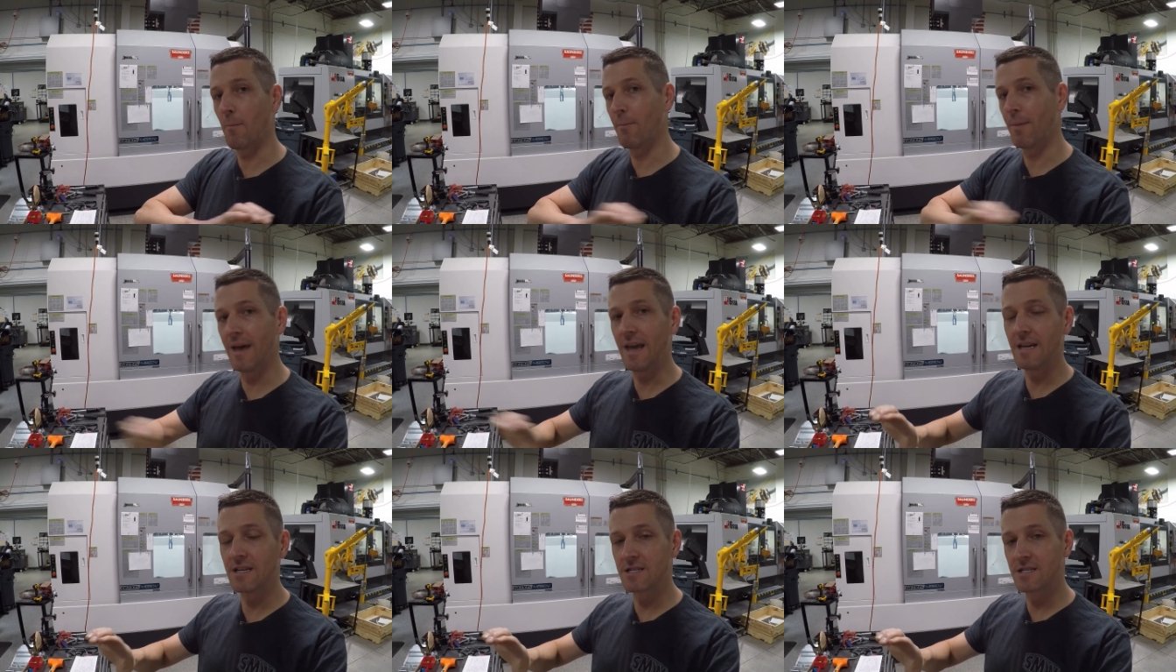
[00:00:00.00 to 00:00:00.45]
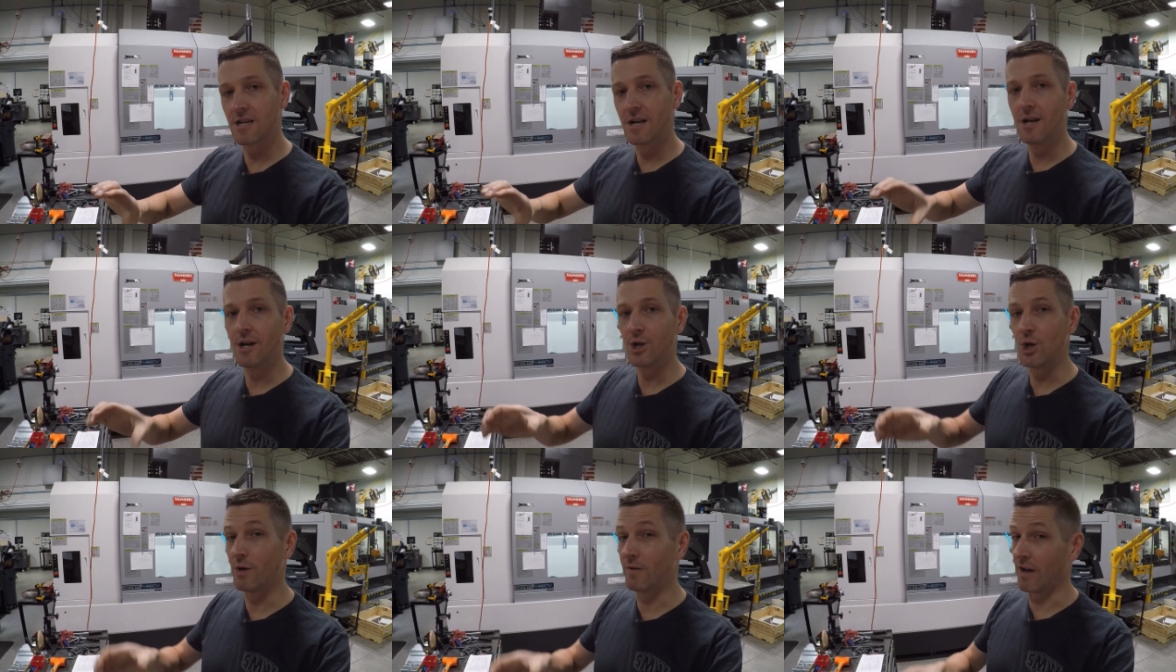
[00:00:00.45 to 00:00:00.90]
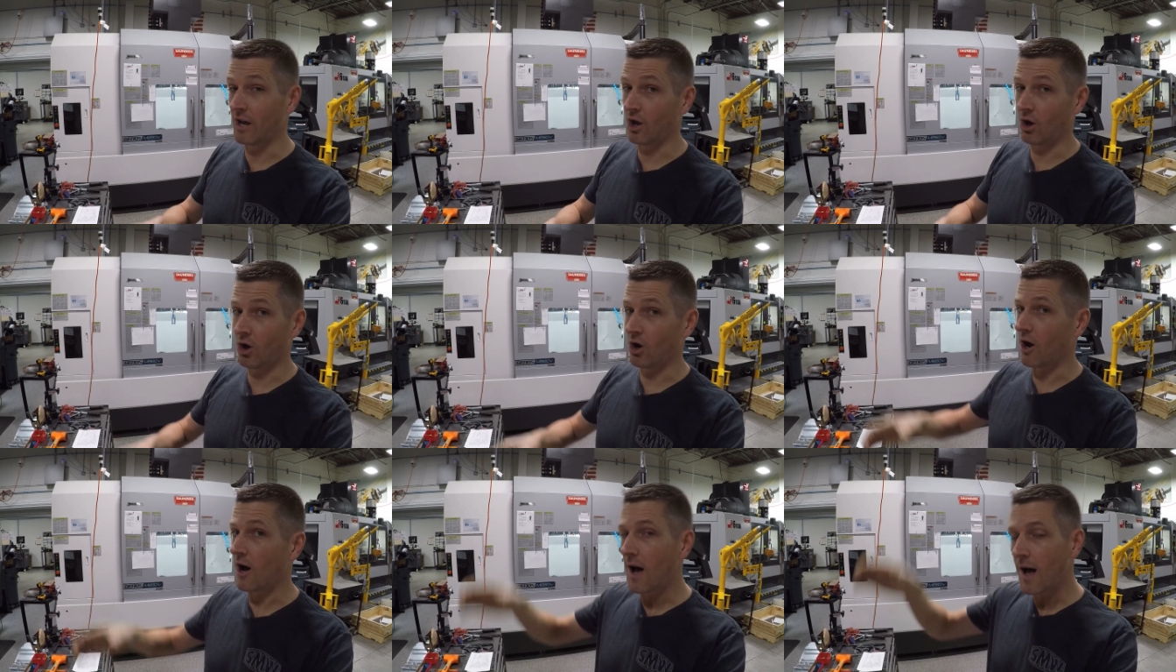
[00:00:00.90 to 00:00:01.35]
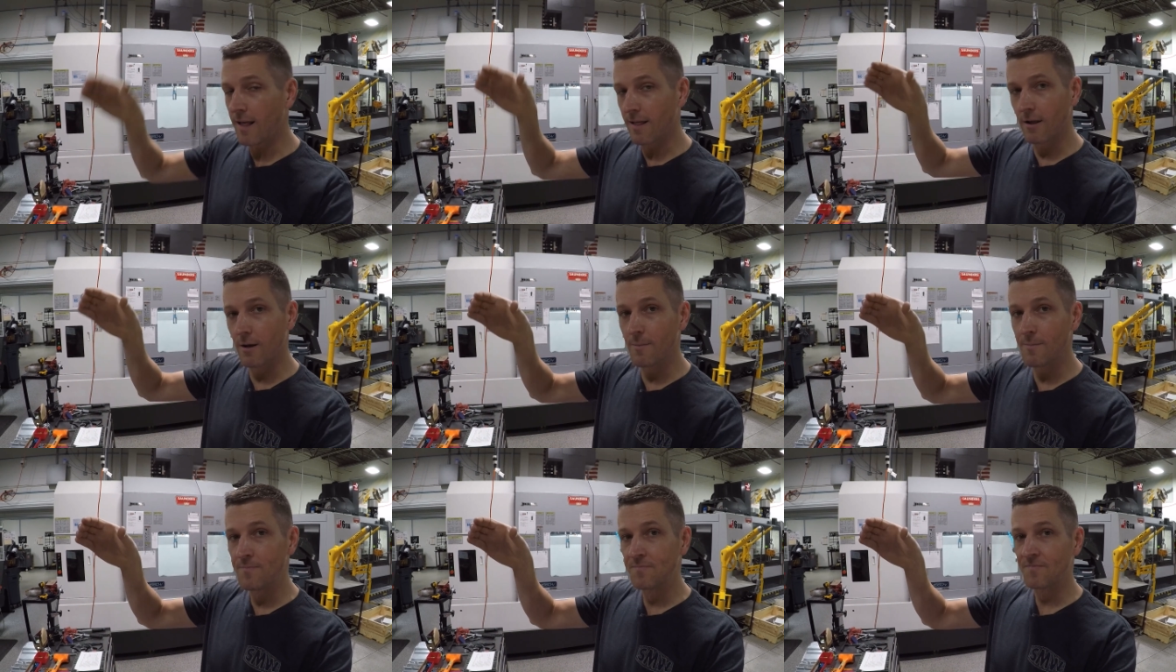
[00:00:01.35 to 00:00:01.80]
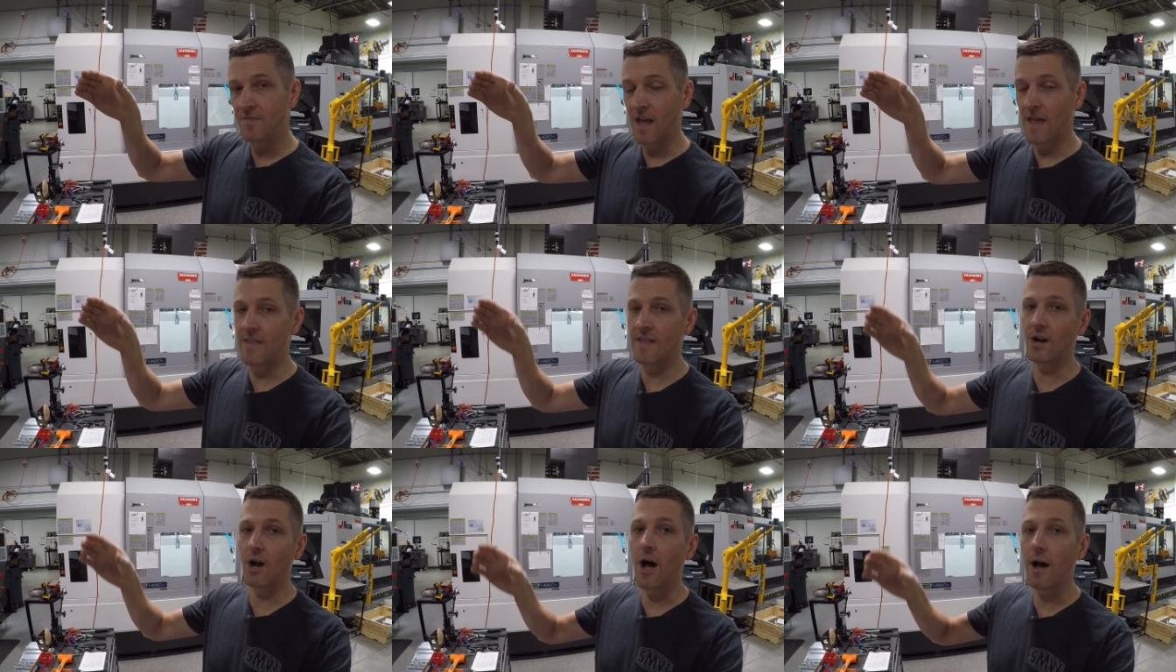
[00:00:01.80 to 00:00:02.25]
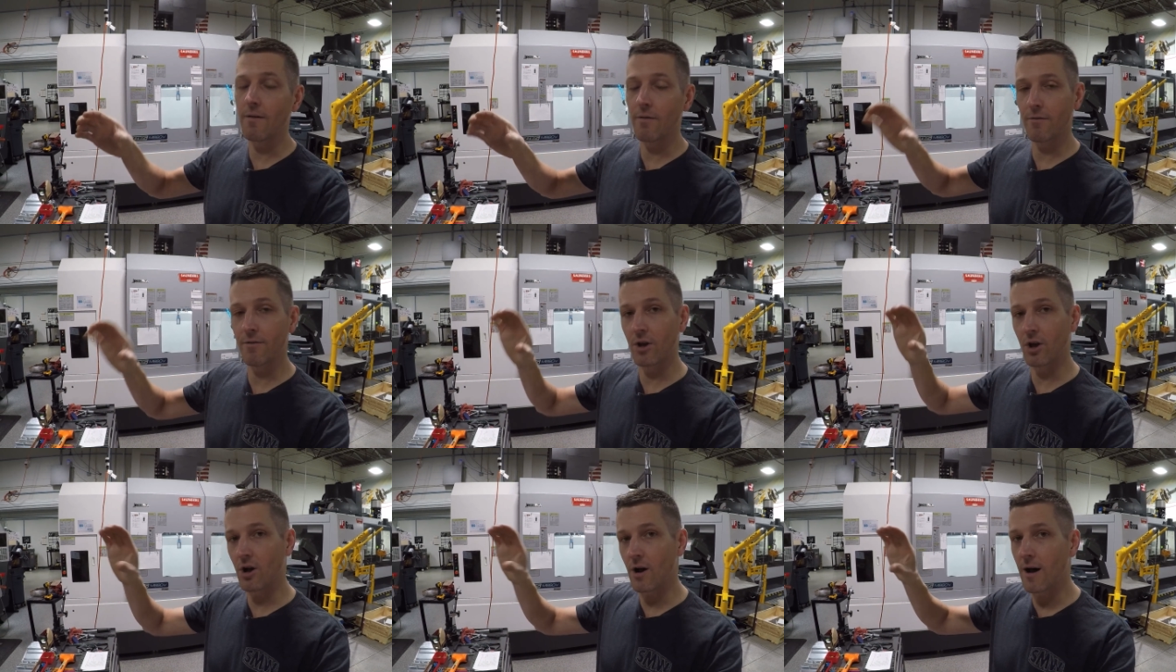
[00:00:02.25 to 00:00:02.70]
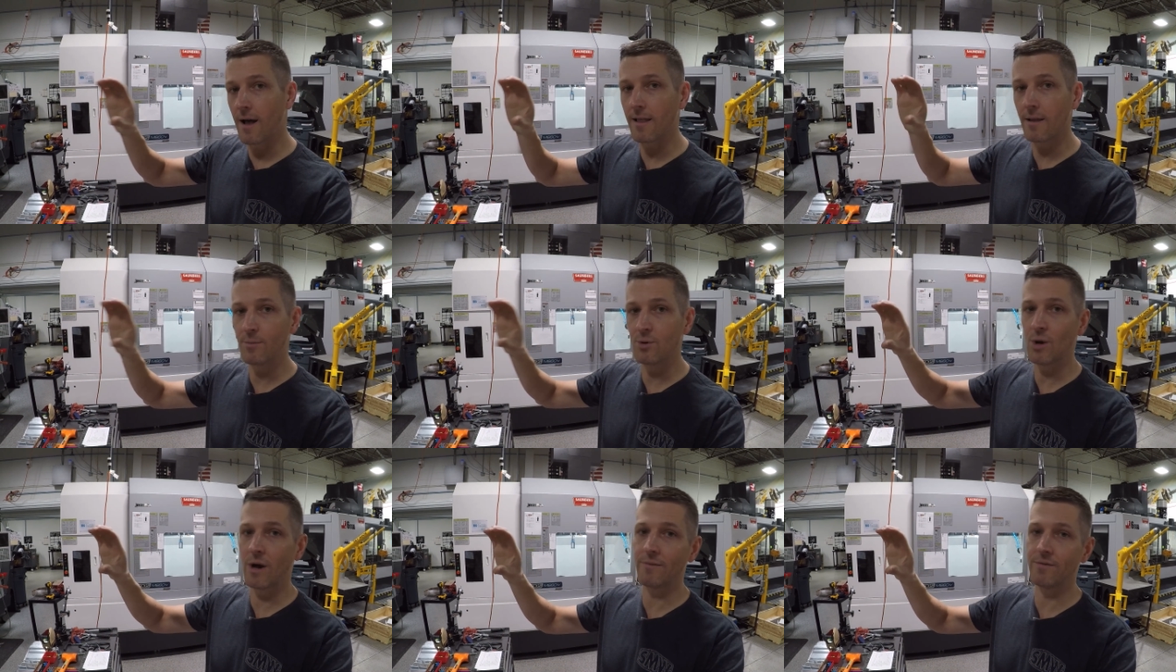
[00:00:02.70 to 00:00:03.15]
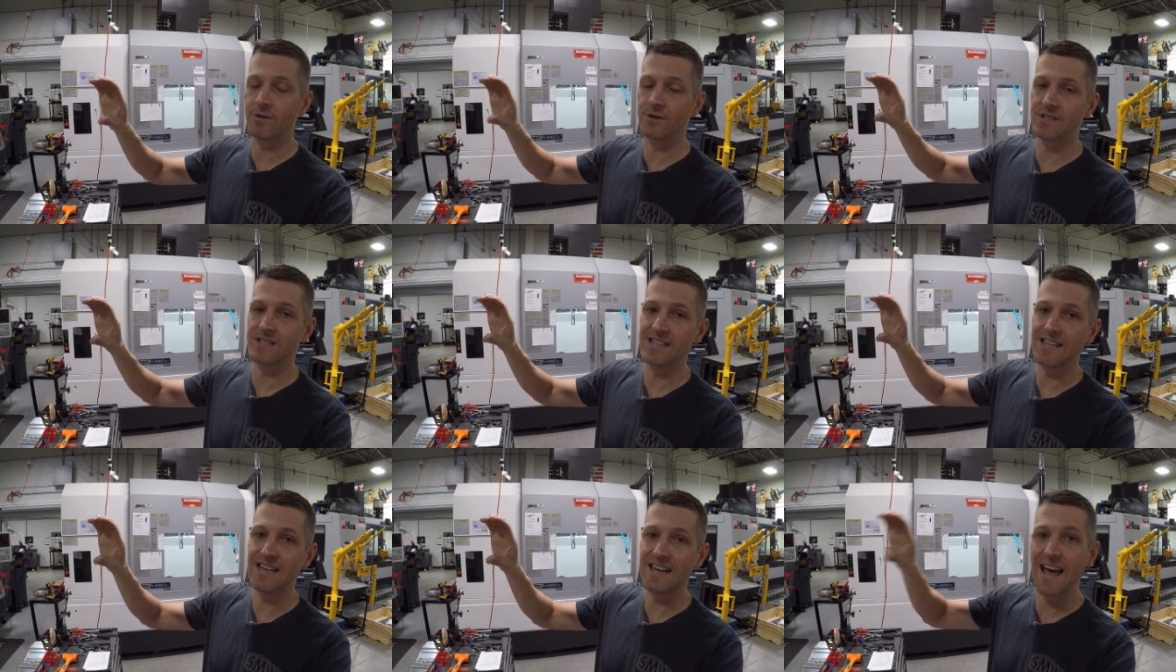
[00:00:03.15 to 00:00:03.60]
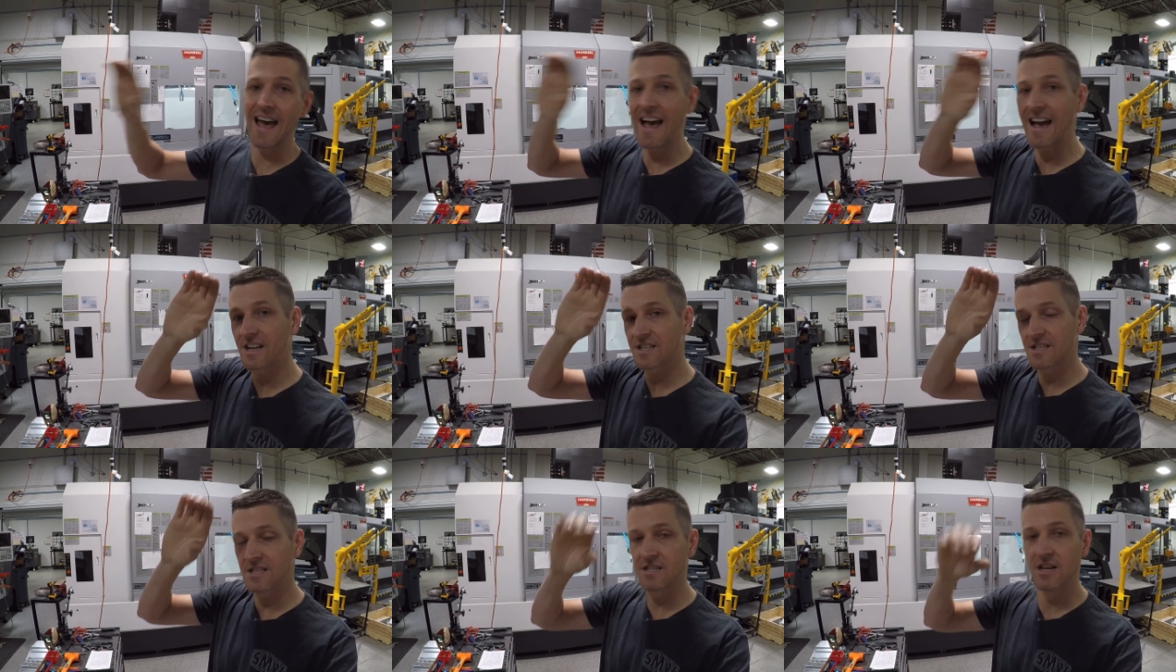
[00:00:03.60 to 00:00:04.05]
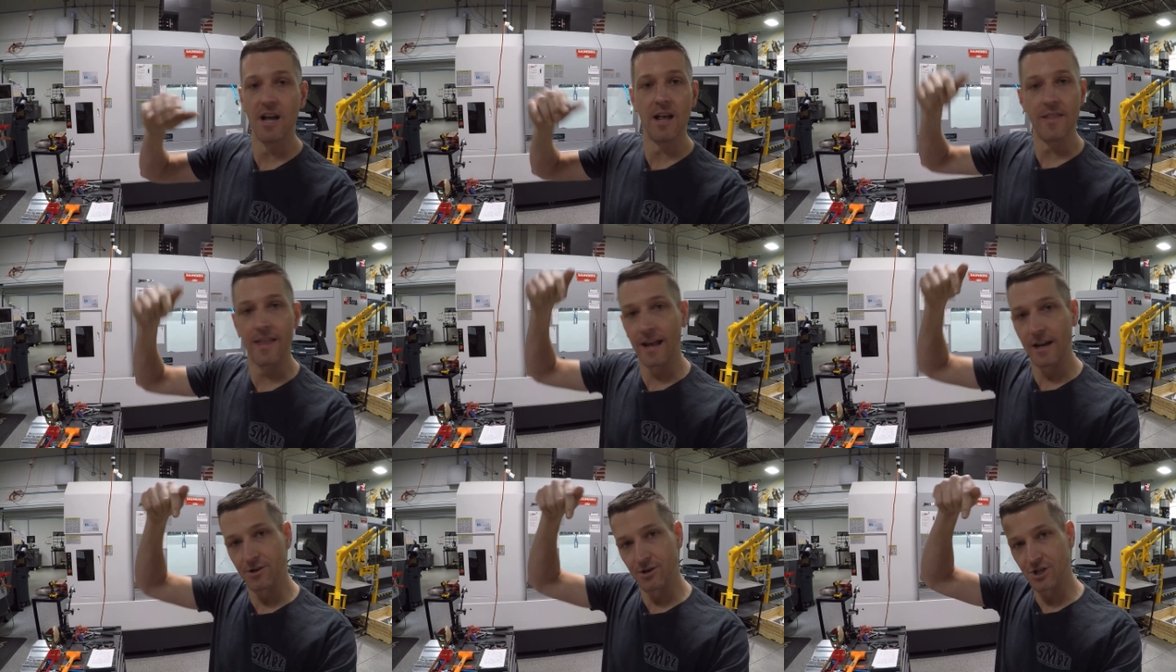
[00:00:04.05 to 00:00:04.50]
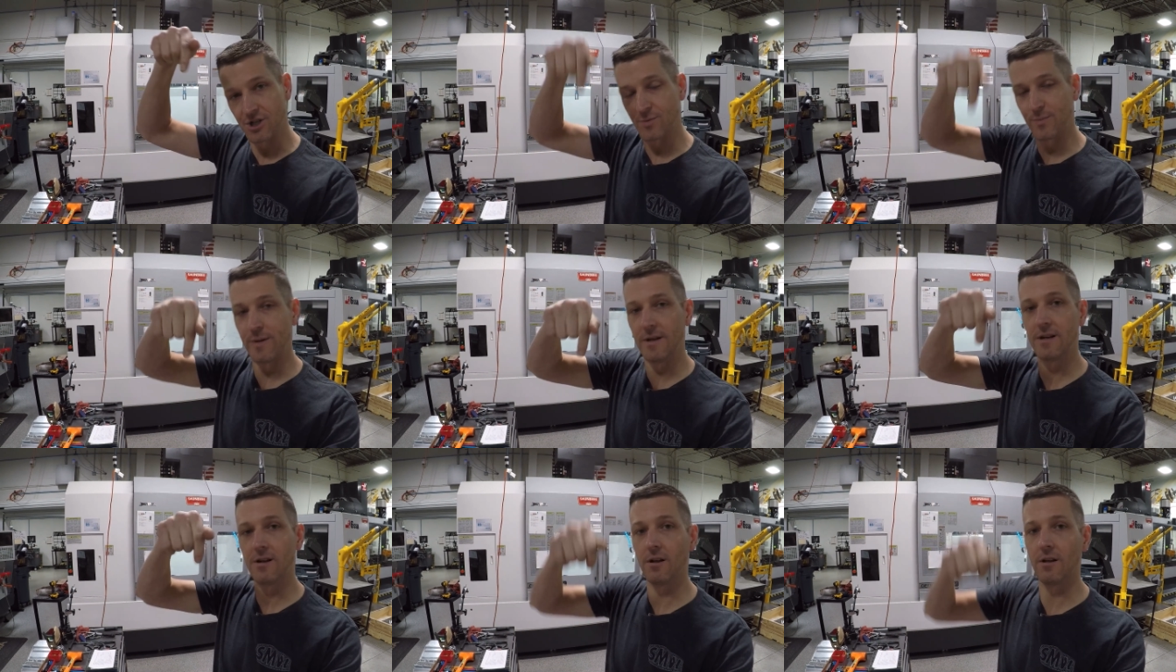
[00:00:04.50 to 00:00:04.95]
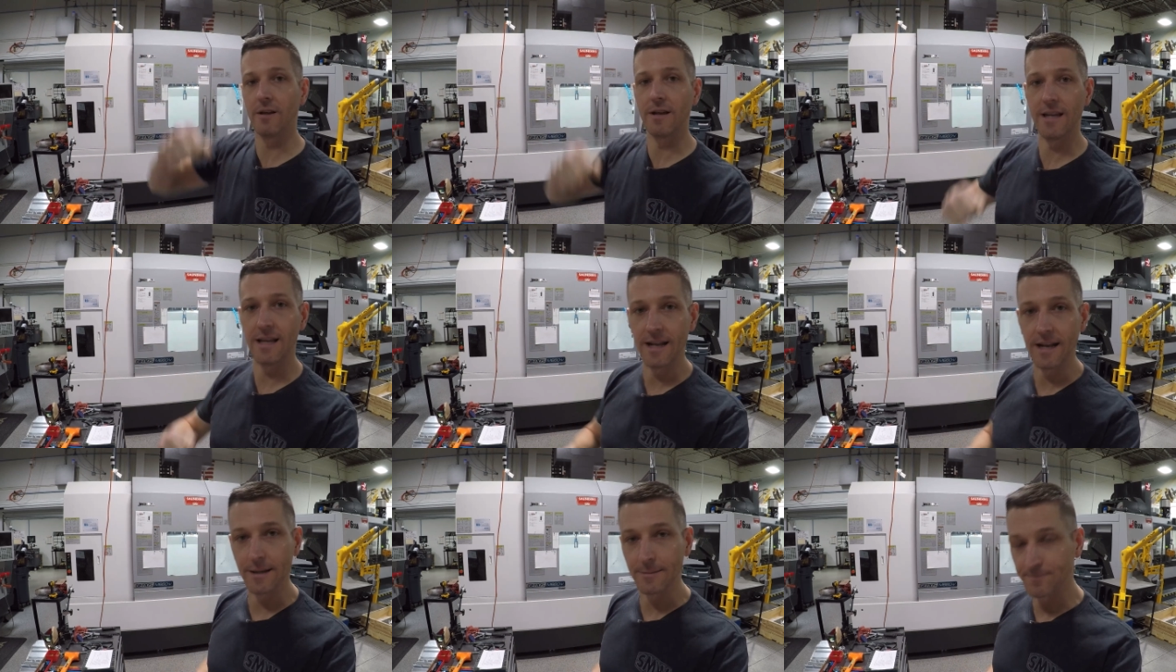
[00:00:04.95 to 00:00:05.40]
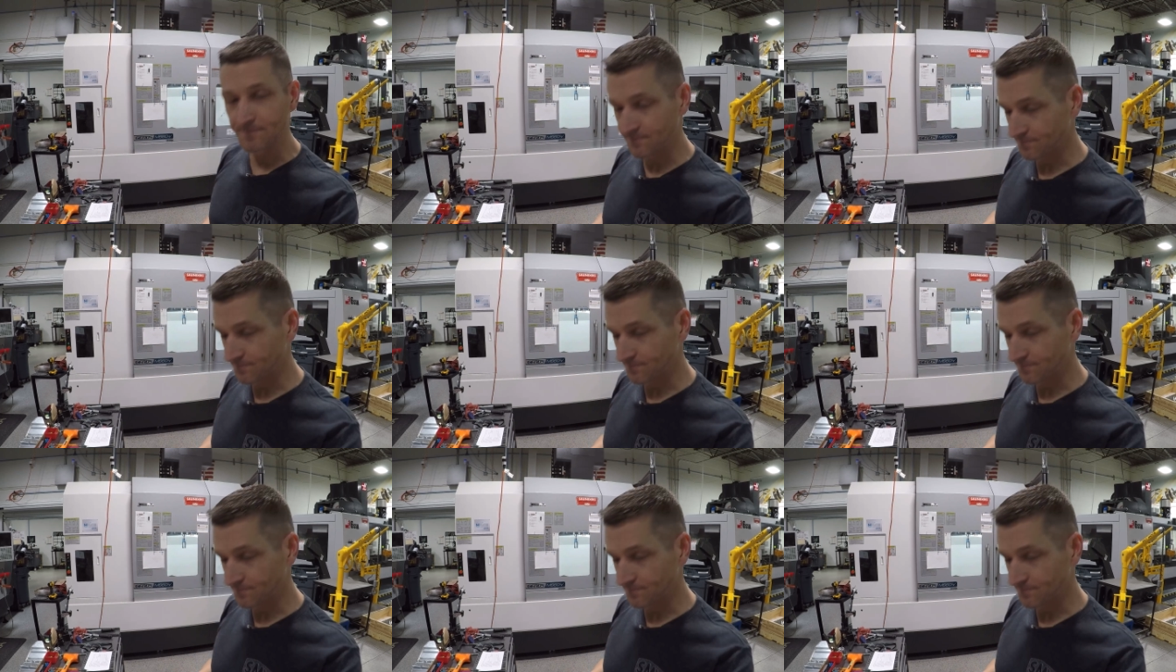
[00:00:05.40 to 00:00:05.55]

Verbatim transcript: base, you have a column, and then off of the column, you have your Z axis that has your spindle in it.